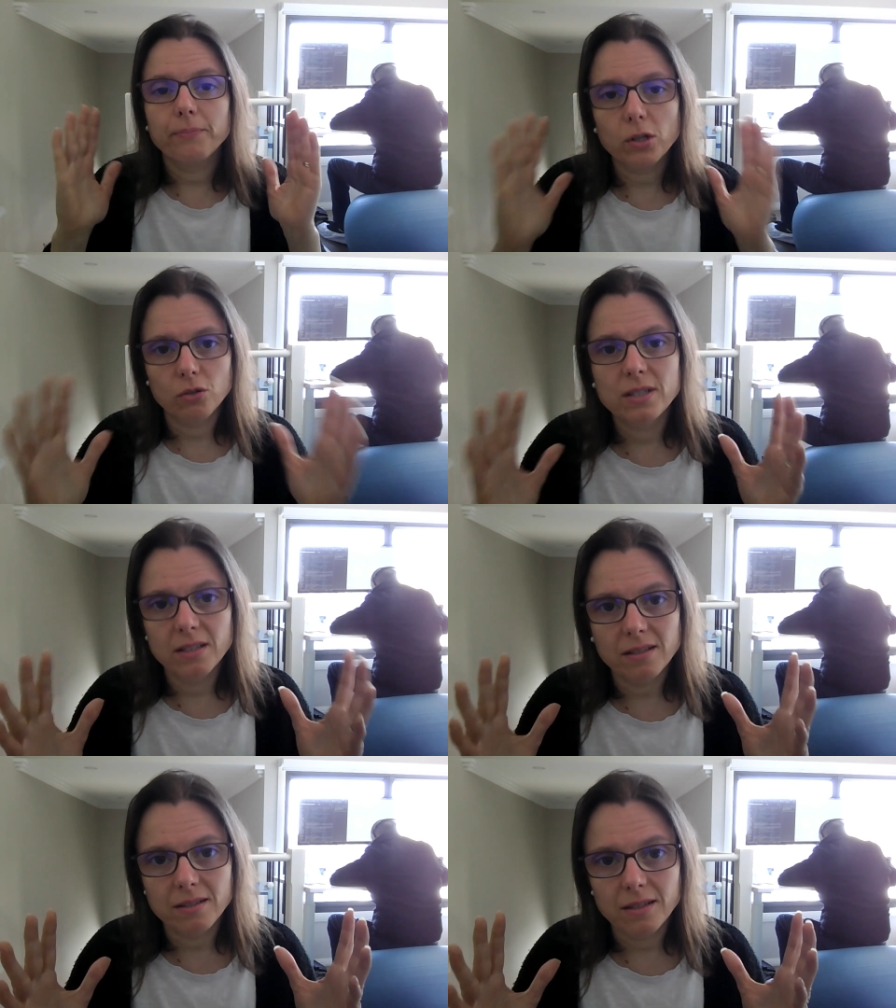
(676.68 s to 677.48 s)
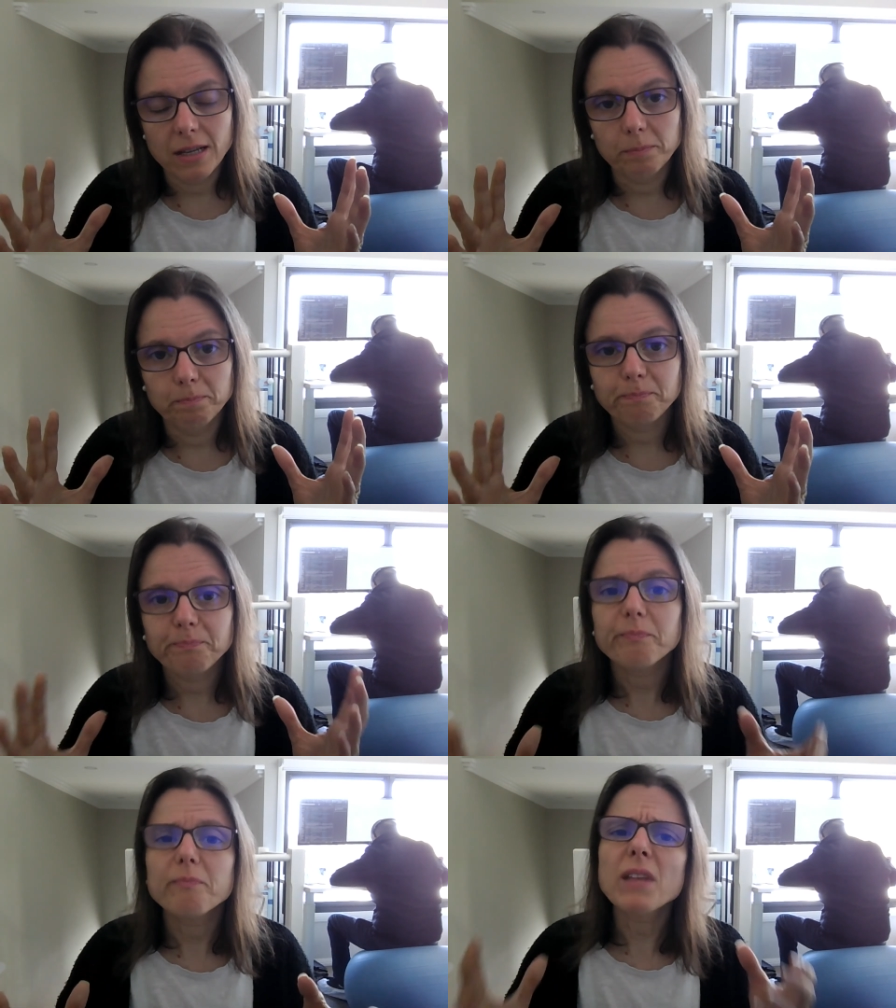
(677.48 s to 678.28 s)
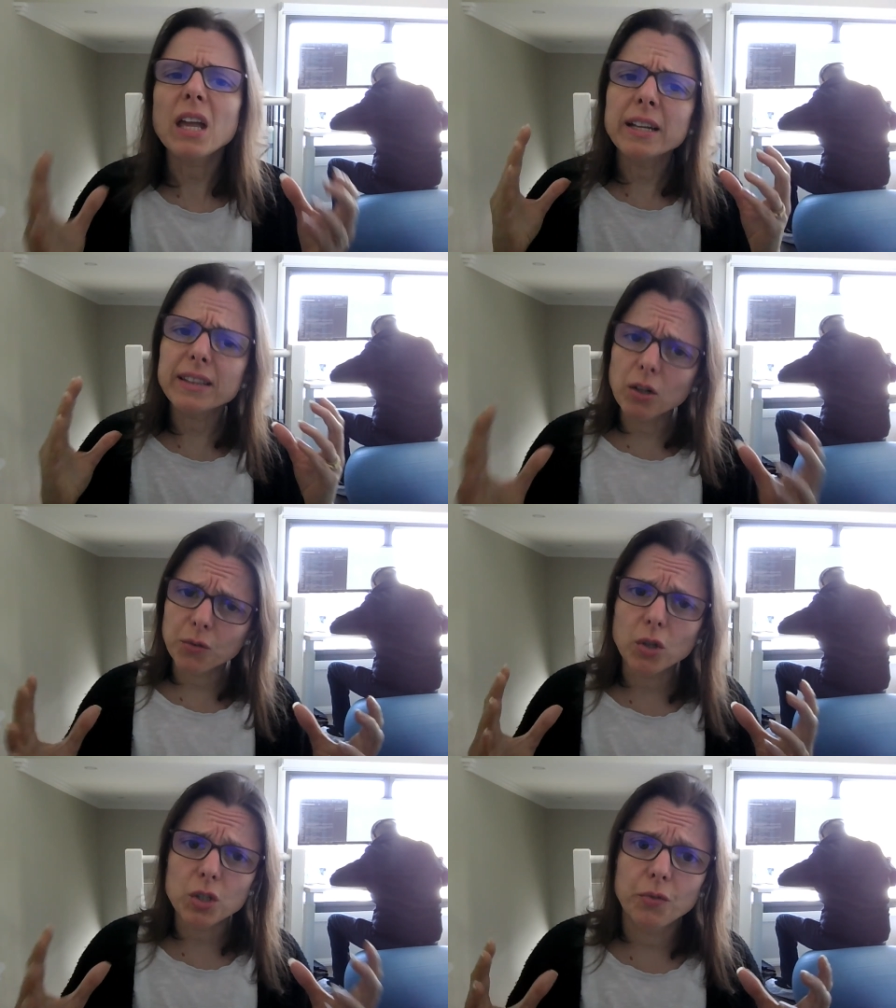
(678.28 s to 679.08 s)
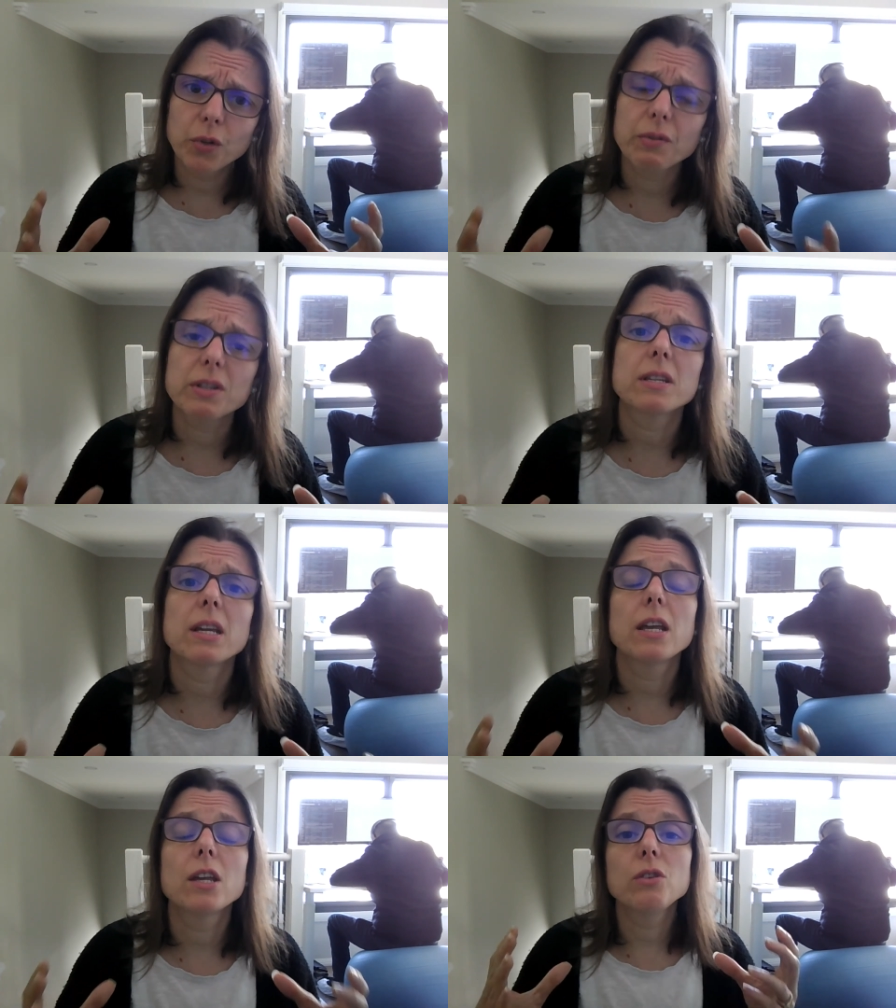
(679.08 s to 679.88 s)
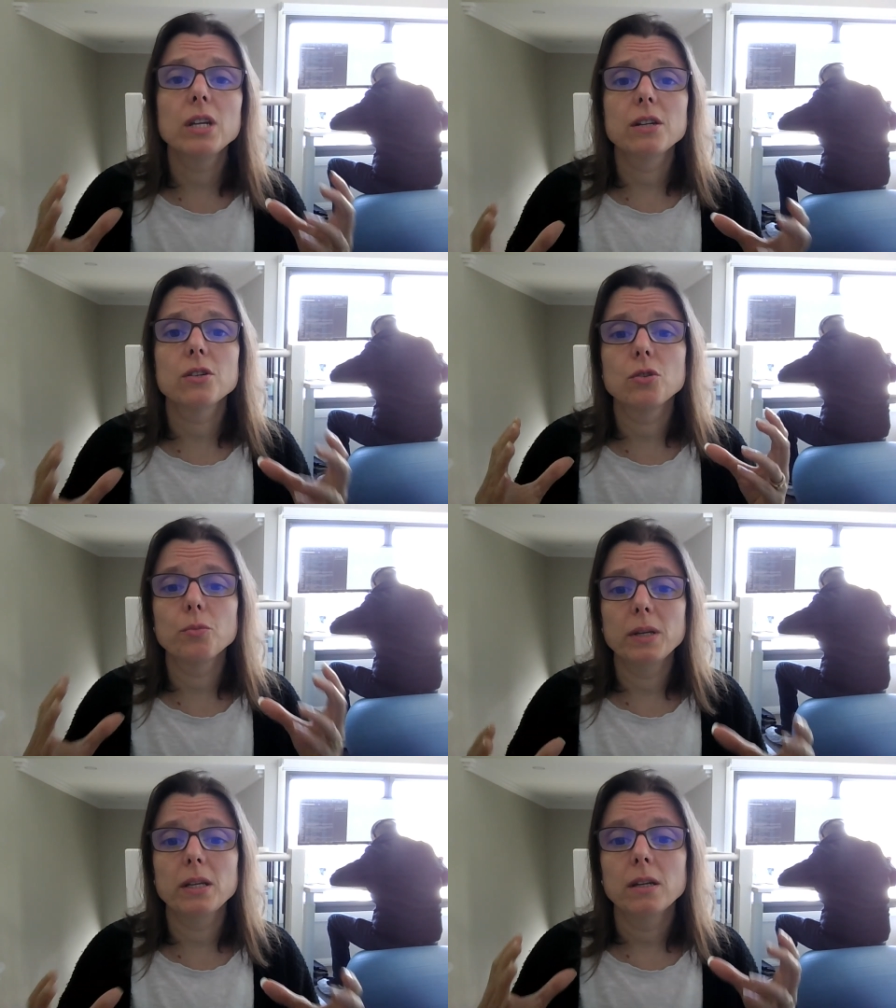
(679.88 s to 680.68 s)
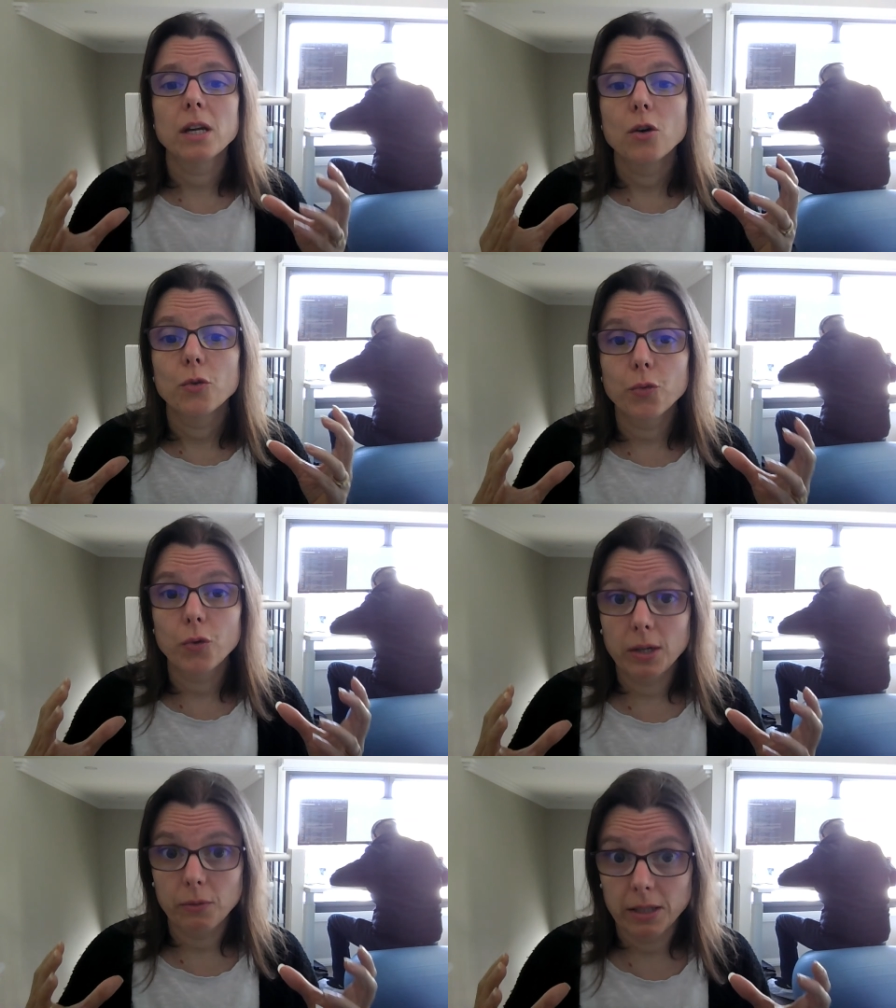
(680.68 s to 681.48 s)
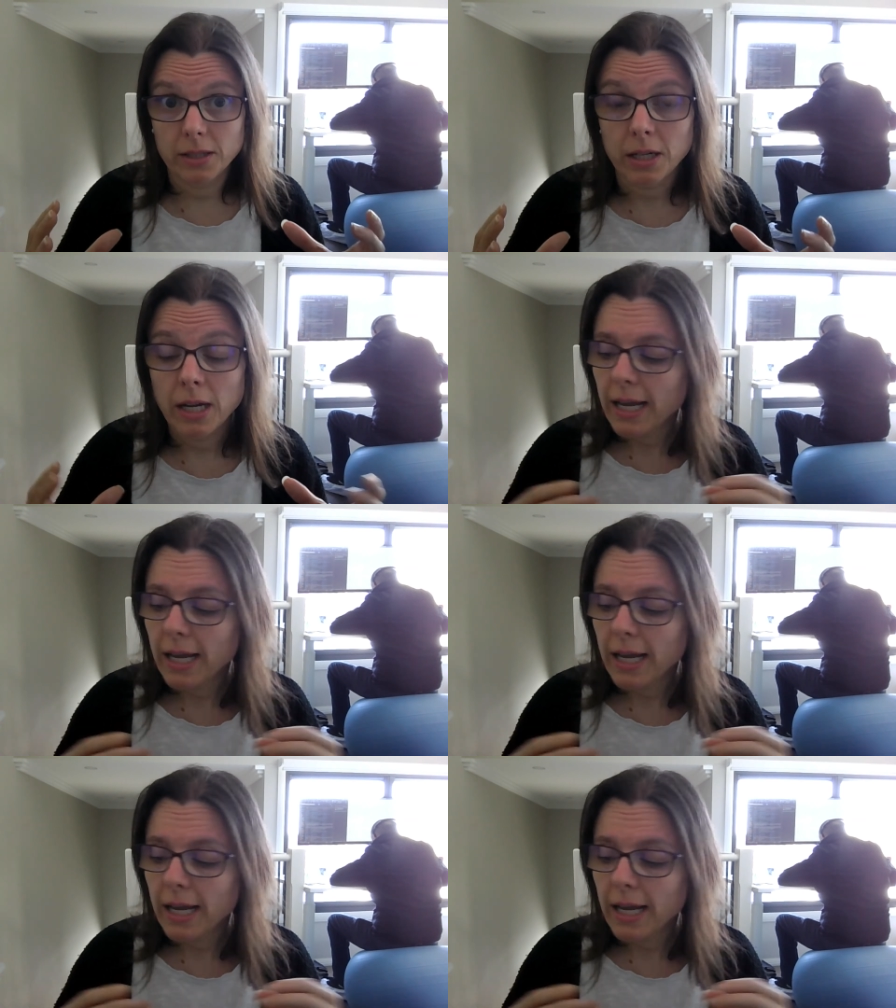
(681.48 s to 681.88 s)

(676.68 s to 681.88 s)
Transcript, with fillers: Consistency. And then, of course, frequency. You need to be frequent.